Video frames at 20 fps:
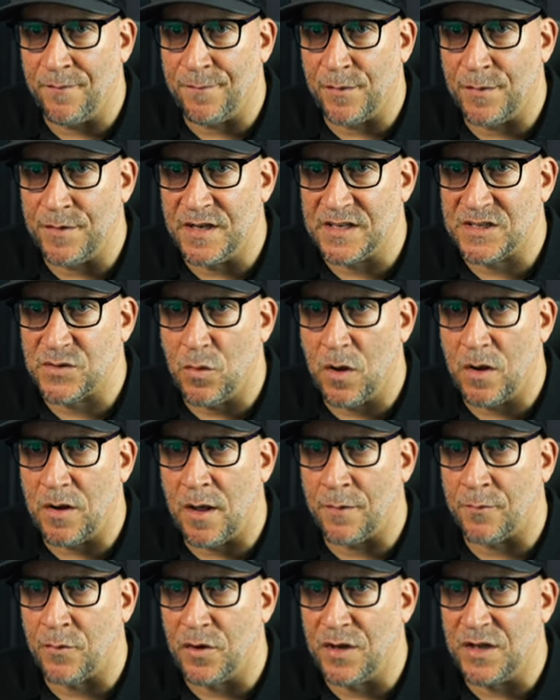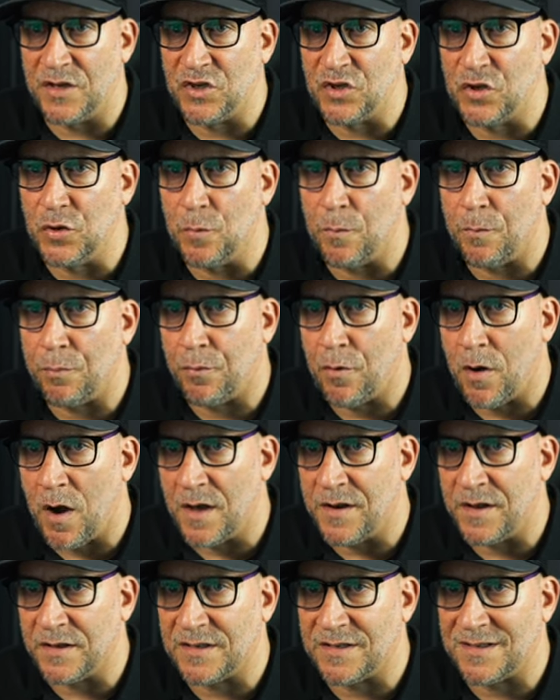And for this one, I'm gonna do
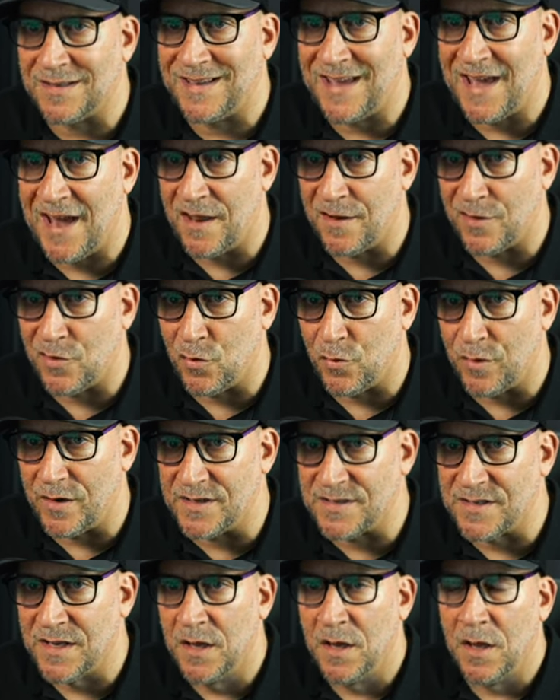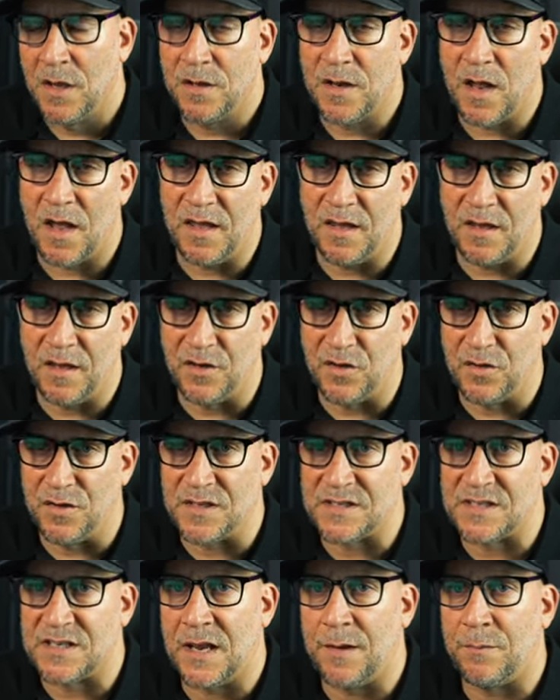product categories. Now you can do
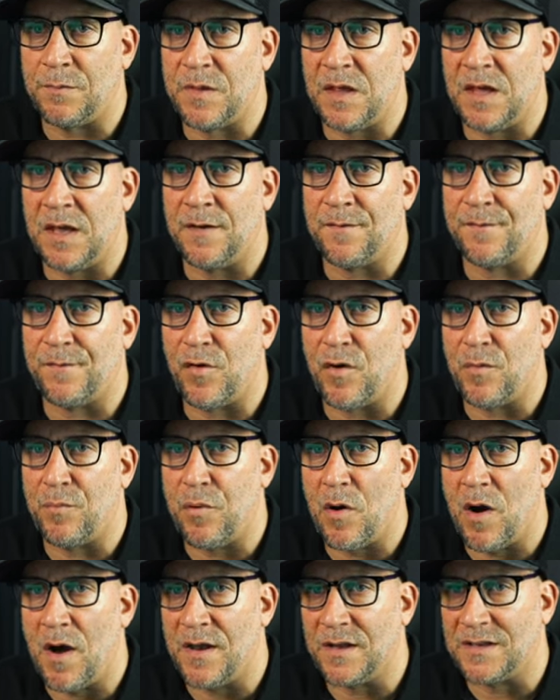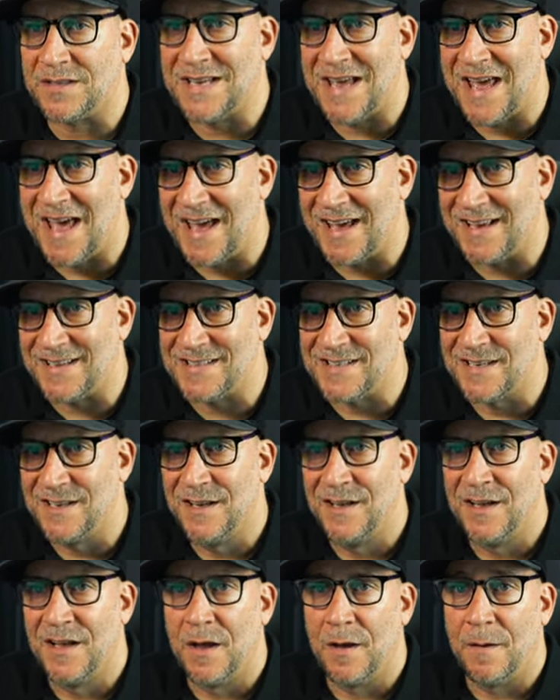the same thing for product tags,
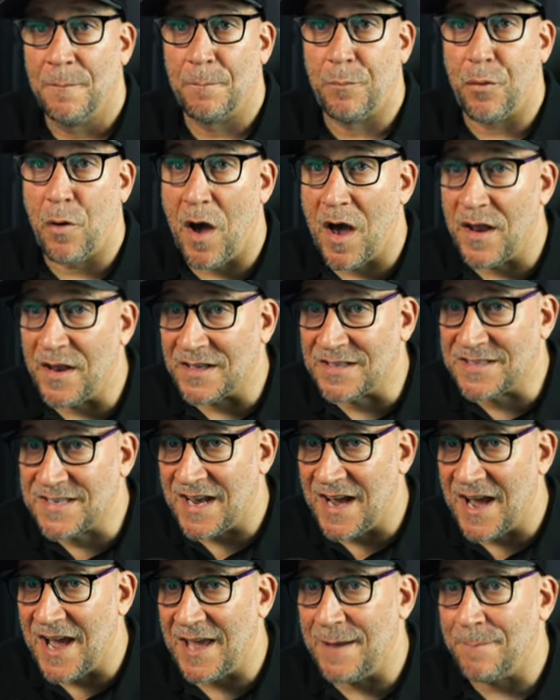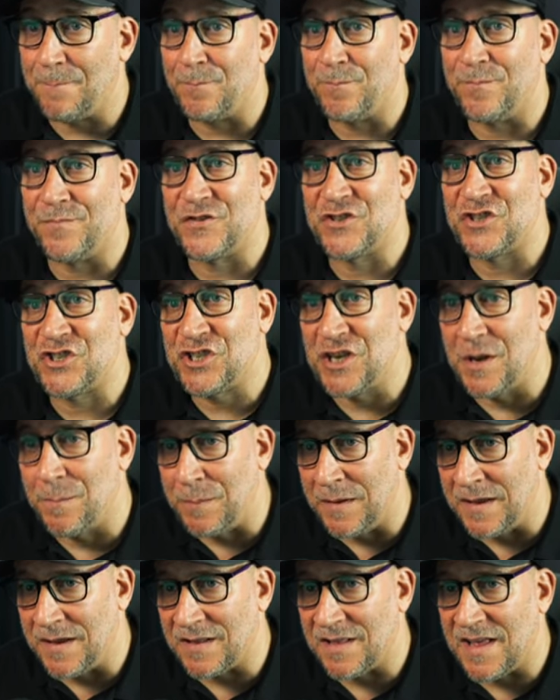product type,
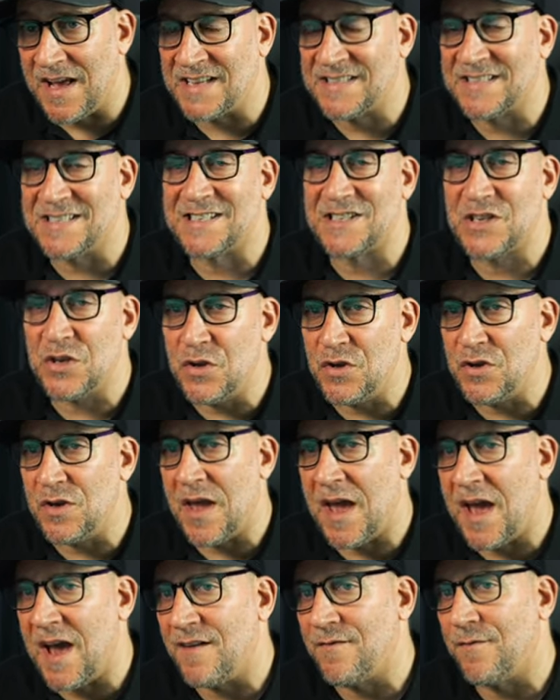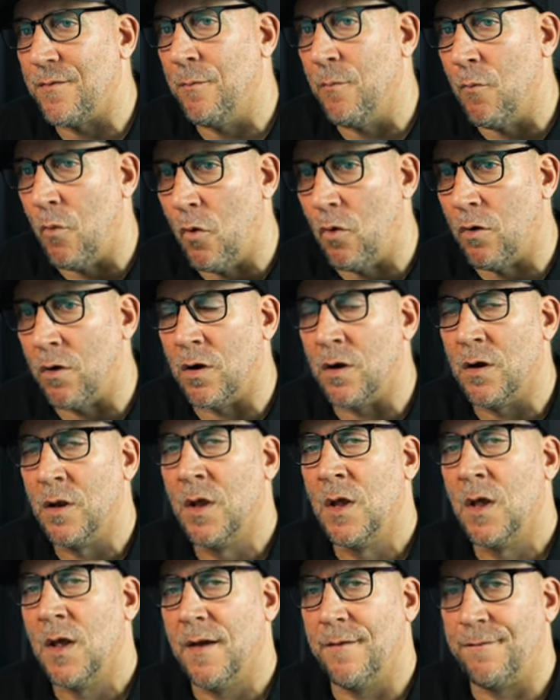shipping classes, so you have more
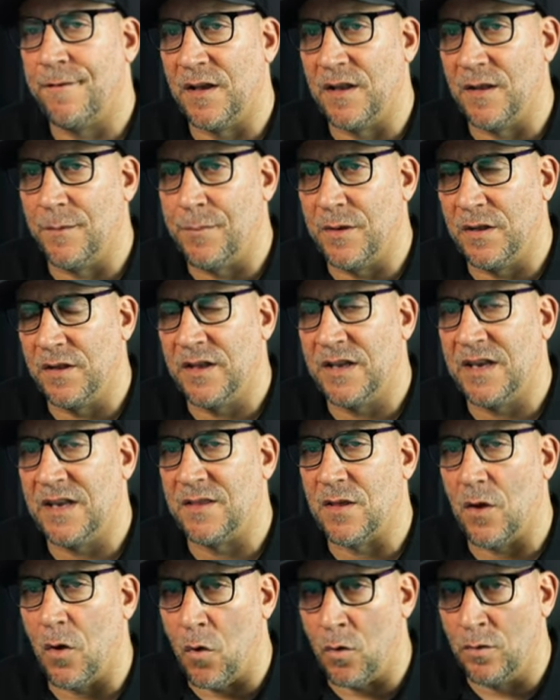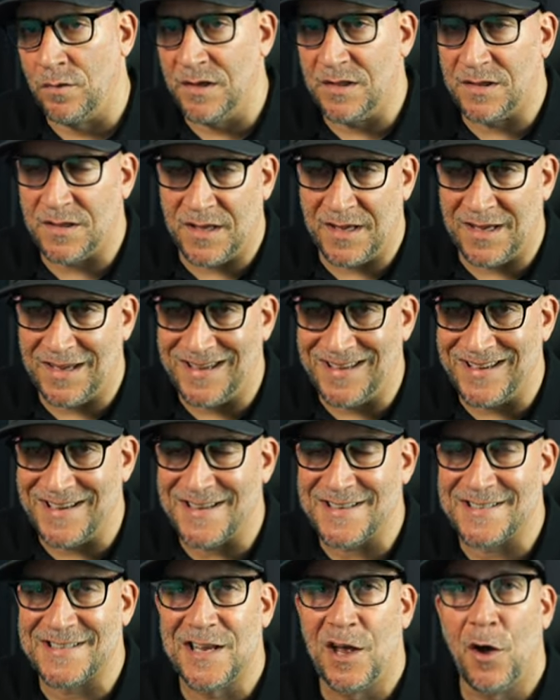availability. The only thing
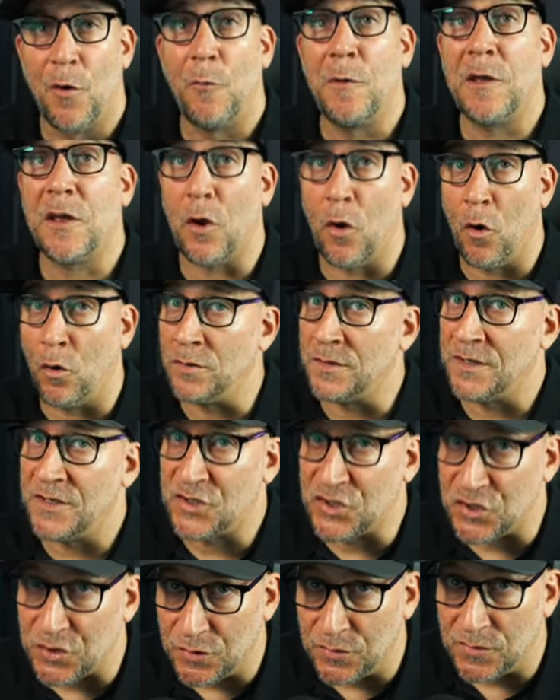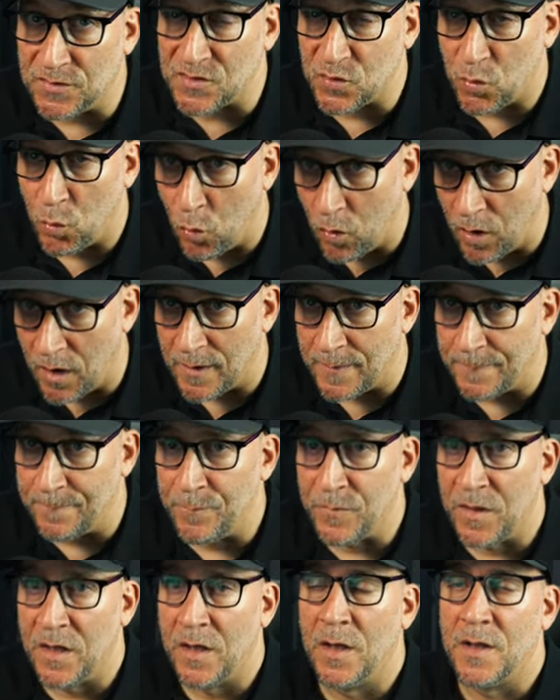is we can only choose one.
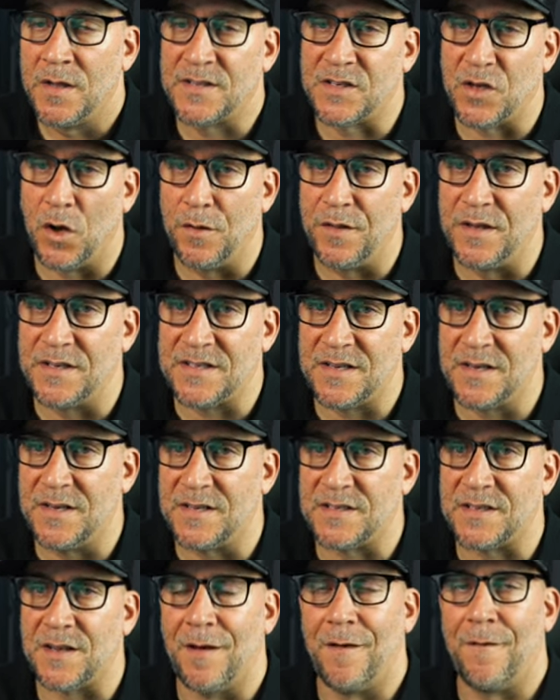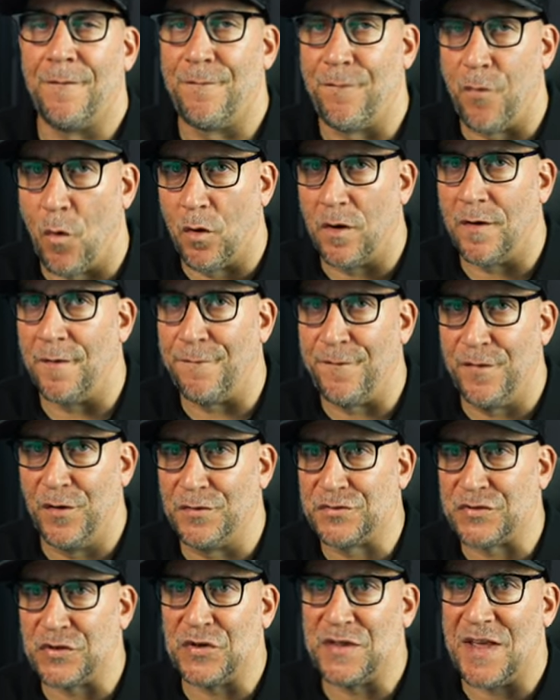So this is for a
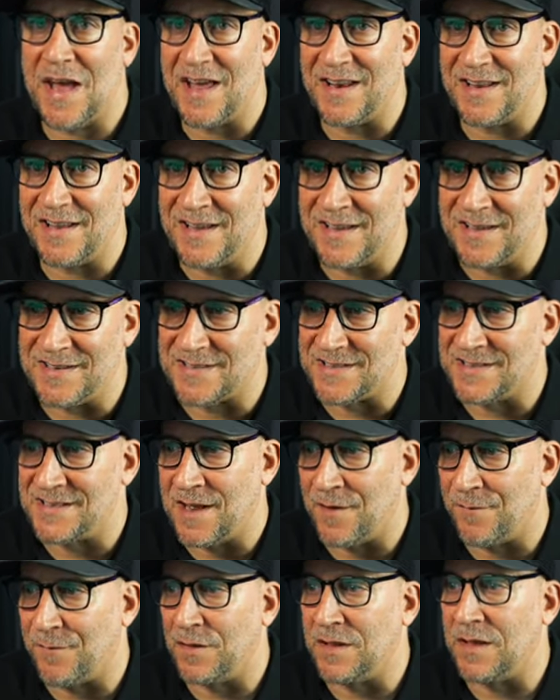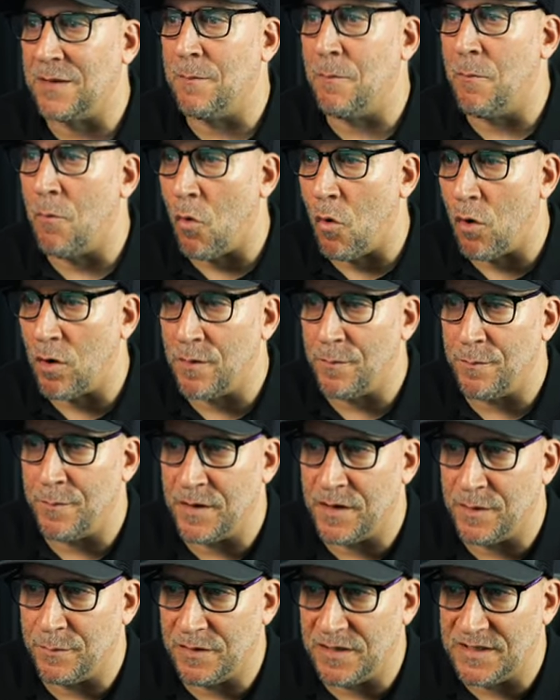filter that is definitely more
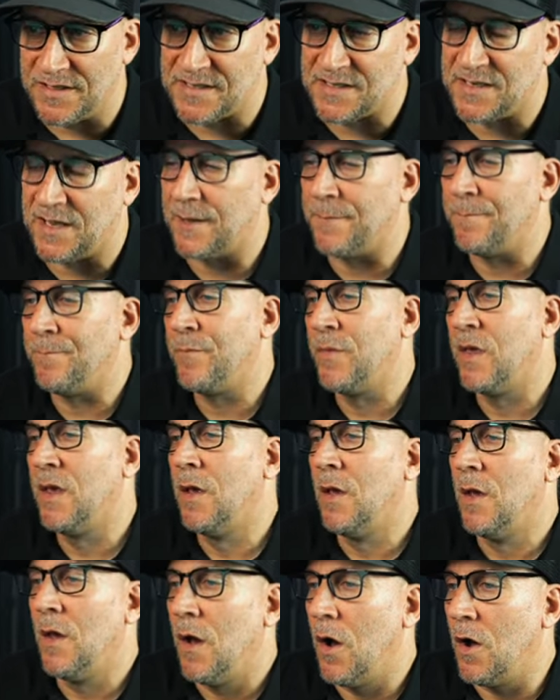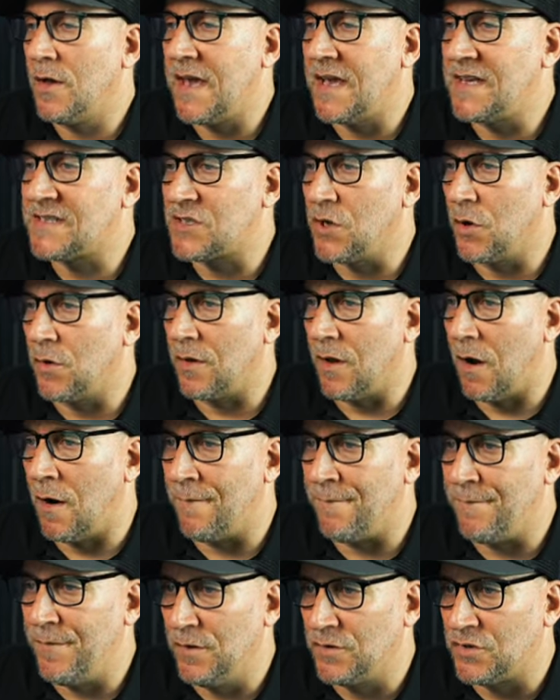minimalistic. Okay, so
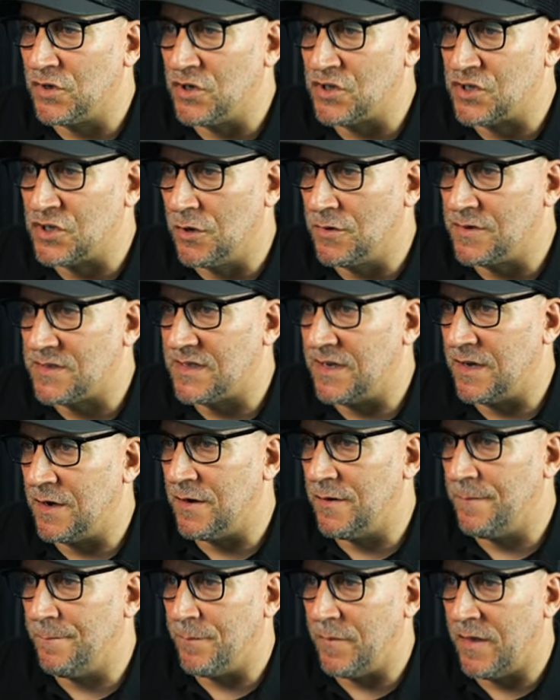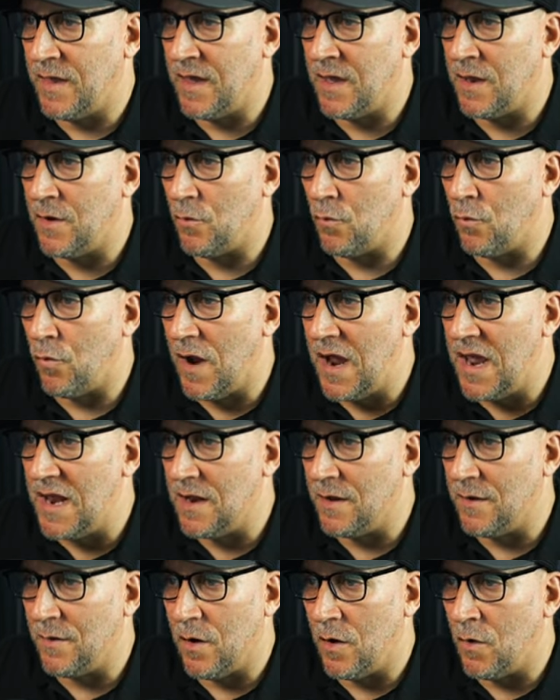our filter shows here, and
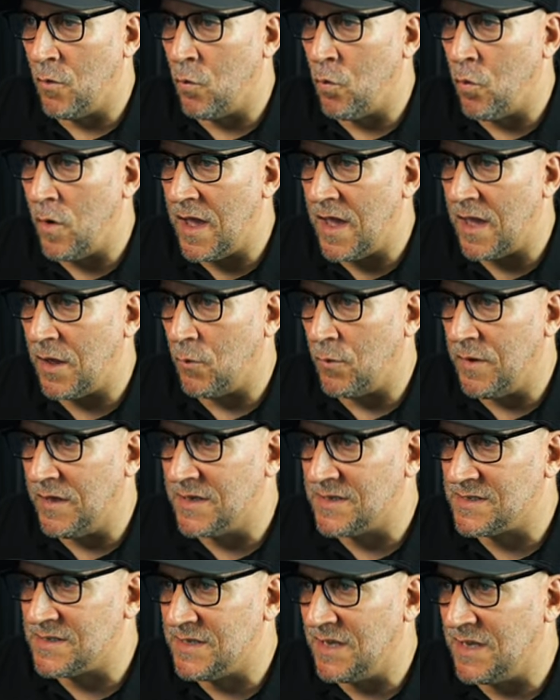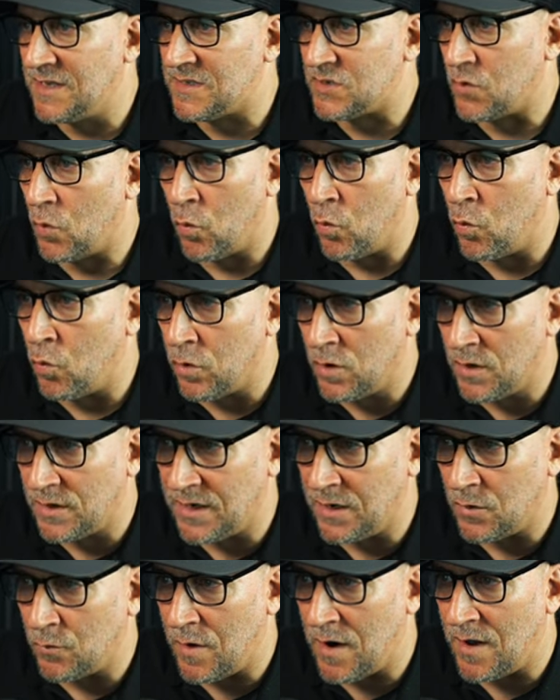right away, we can see it's
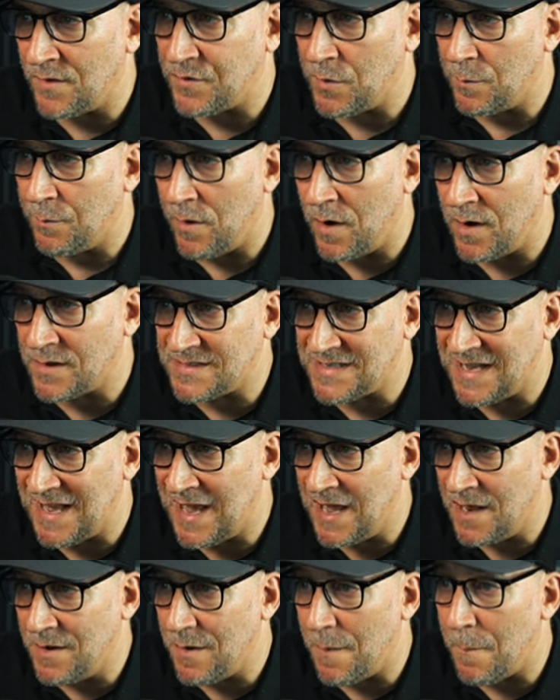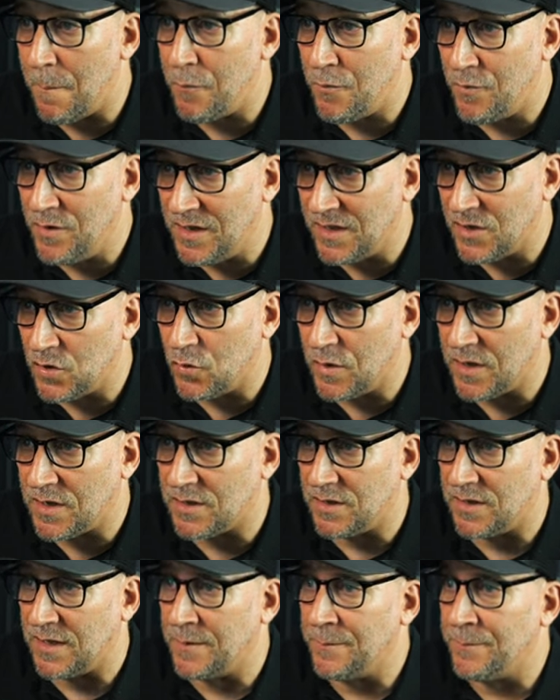working right out the box and pretty
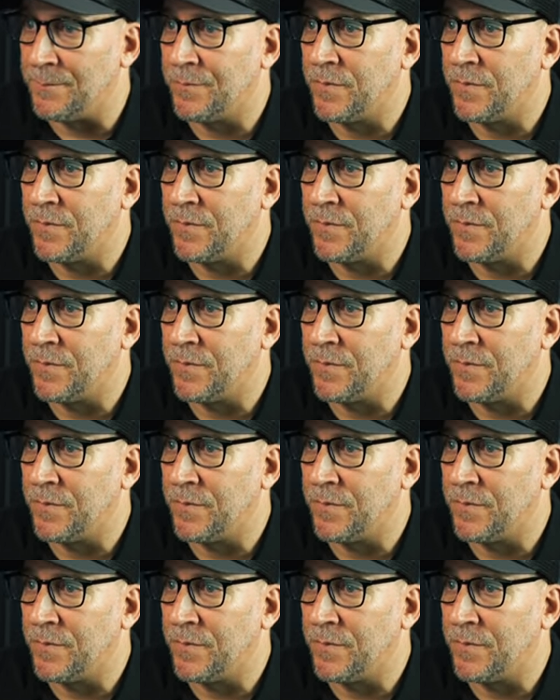quickly.